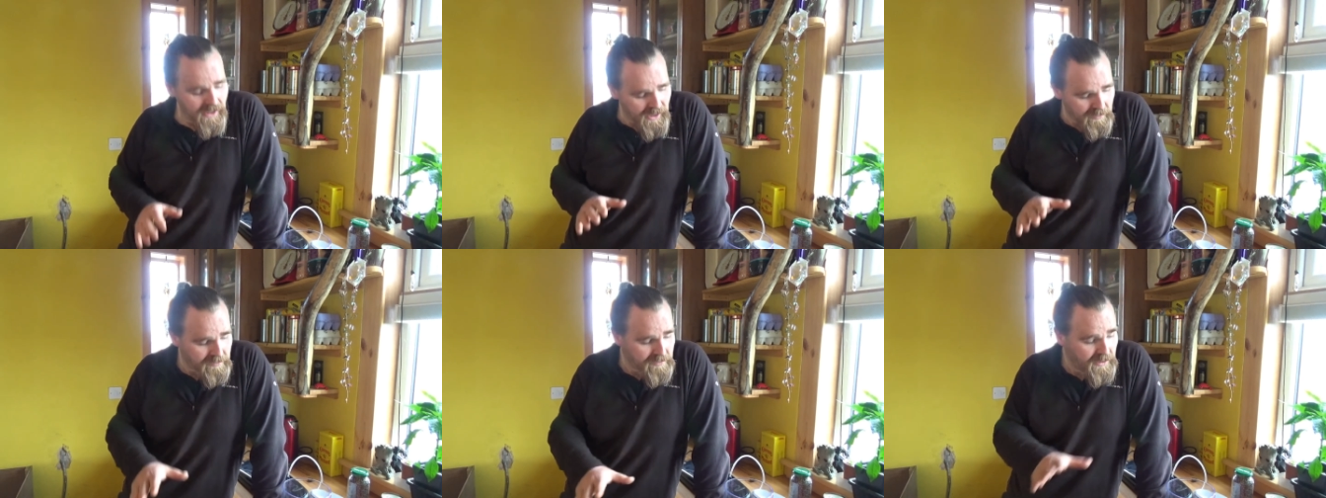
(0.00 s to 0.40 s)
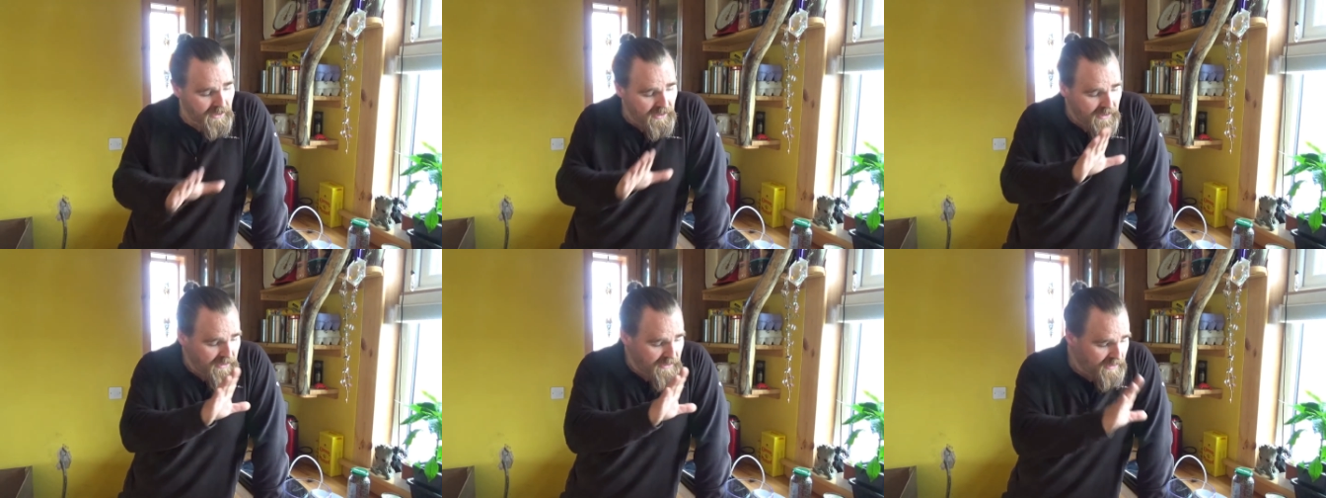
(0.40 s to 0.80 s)
No,
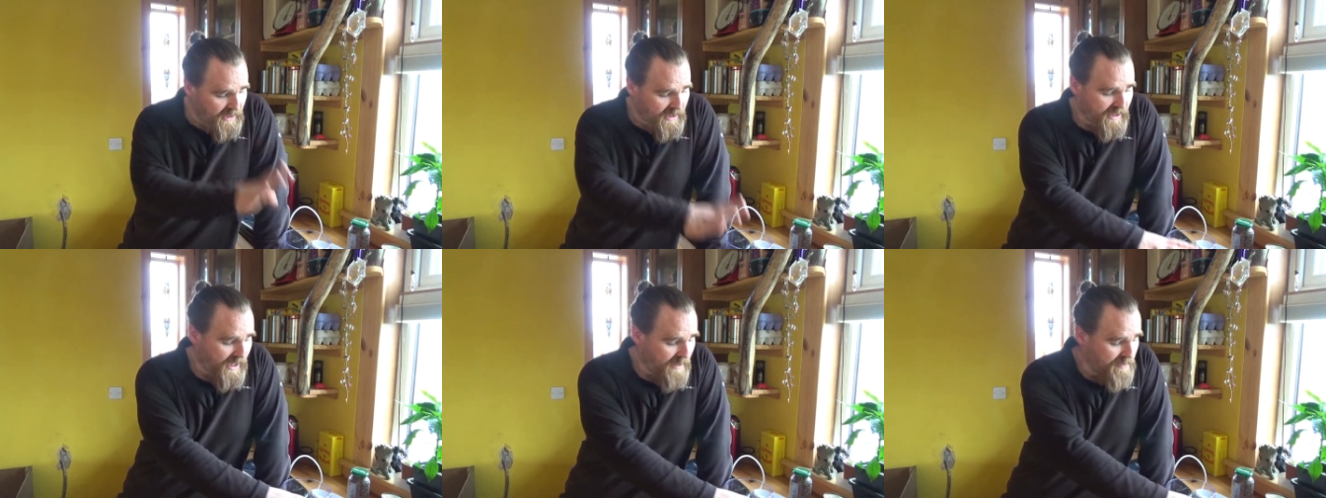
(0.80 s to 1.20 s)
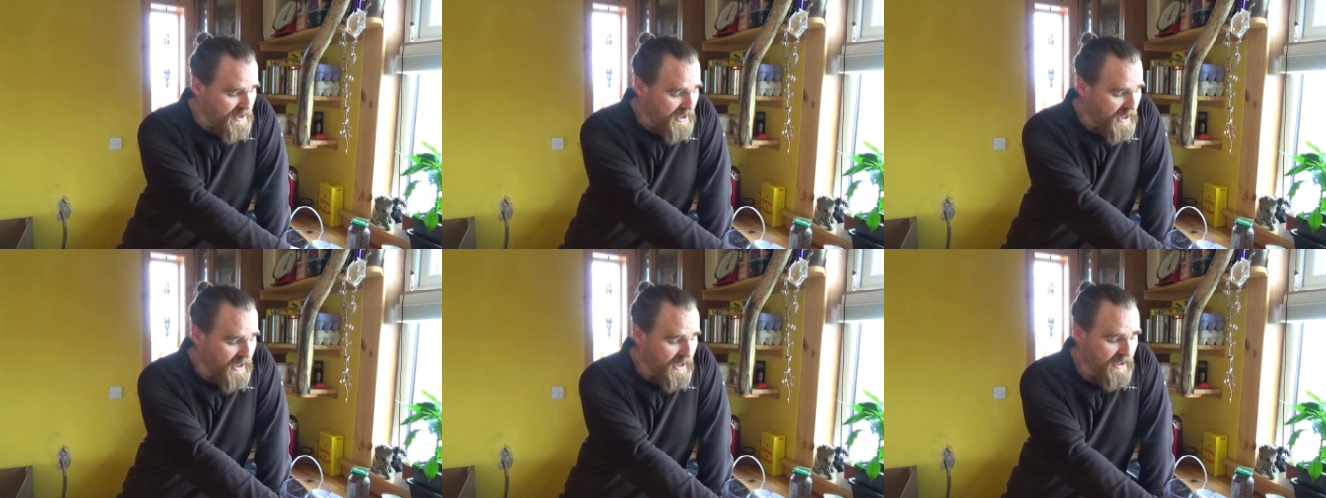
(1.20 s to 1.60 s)
it's the same
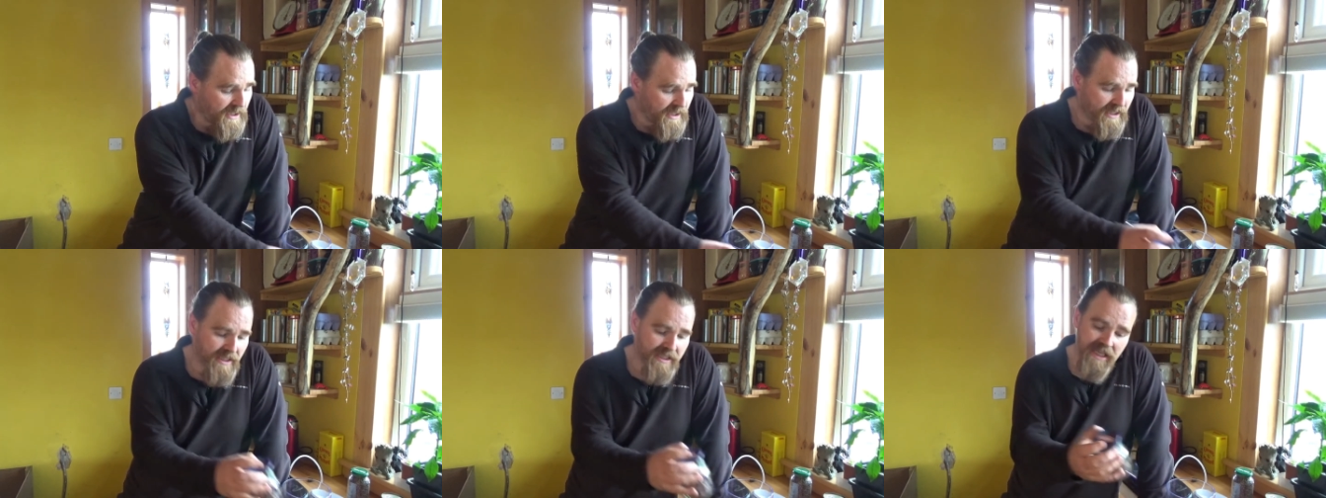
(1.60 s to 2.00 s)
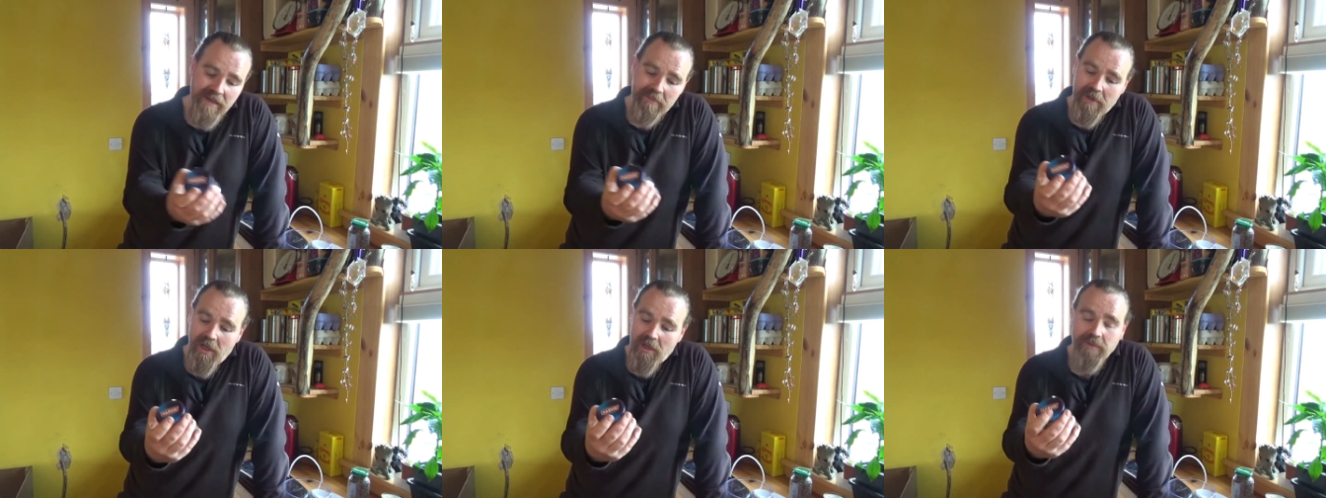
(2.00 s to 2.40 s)
jar, it's the
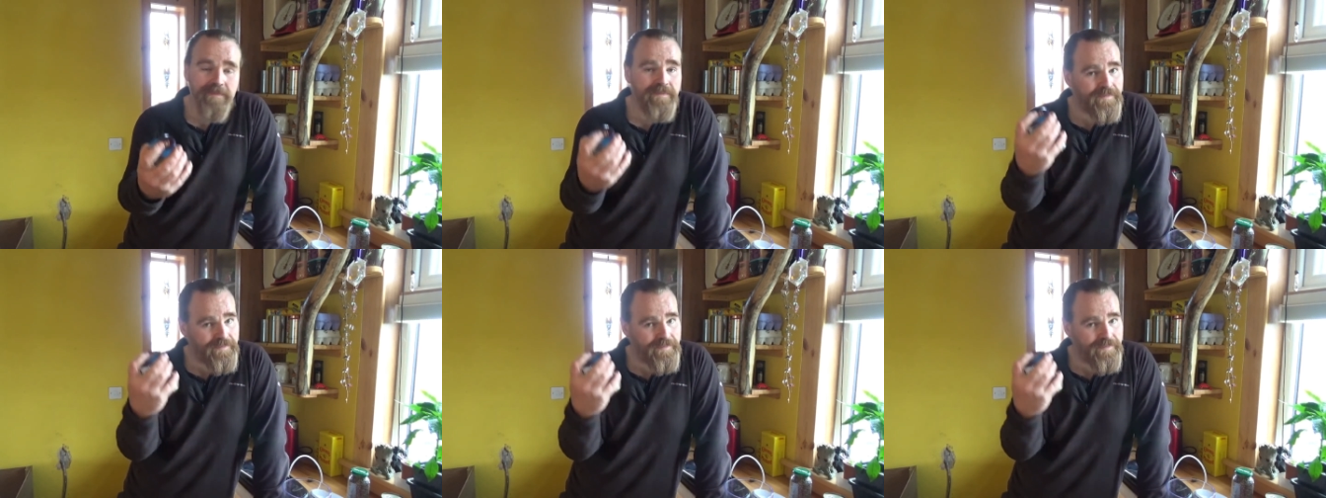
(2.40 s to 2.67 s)
same lot.